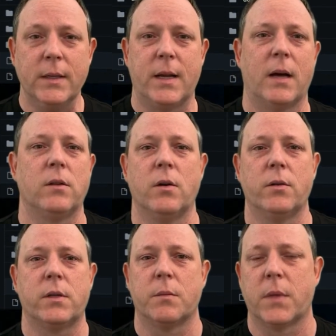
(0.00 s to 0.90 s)

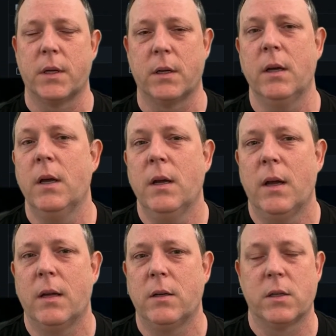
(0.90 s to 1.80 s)
Download something
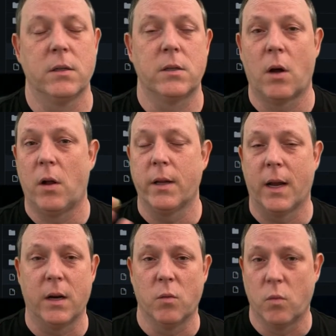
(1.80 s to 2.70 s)
and just install it
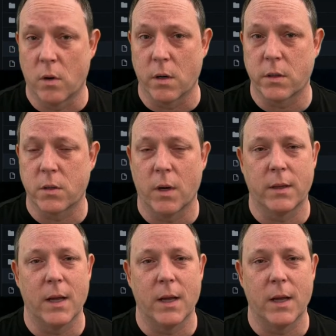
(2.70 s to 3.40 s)
and it works, right?